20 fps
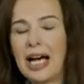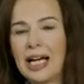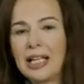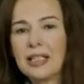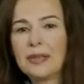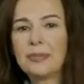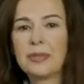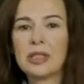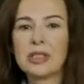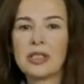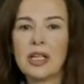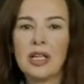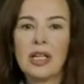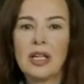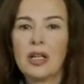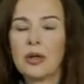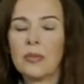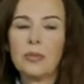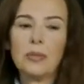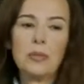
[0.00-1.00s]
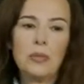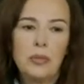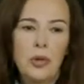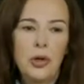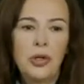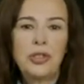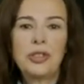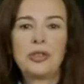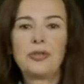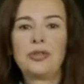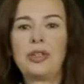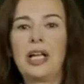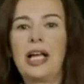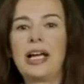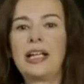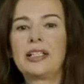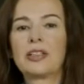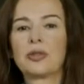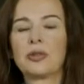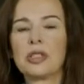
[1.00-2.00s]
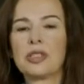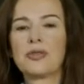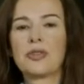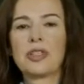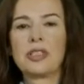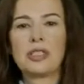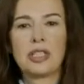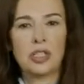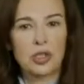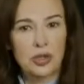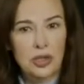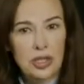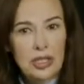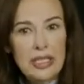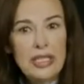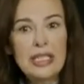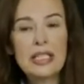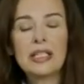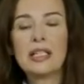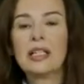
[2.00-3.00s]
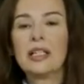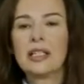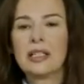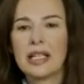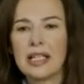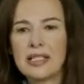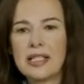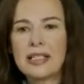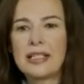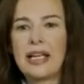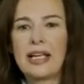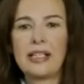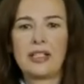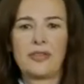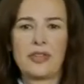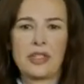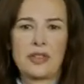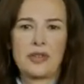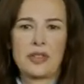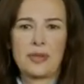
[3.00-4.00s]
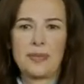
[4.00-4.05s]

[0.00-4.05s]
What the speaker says: So this is something very much influenced by the pandemic.